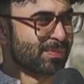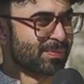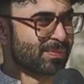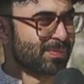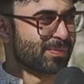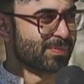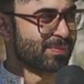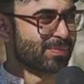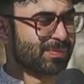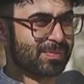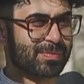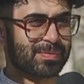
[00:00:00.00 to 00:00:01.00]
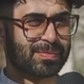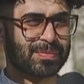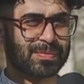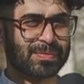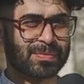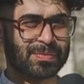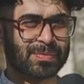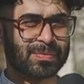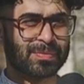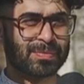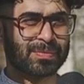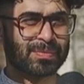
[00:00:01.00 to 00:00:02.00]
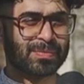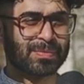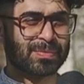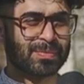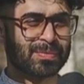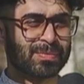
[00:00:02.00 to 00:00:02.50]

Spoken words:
(silent)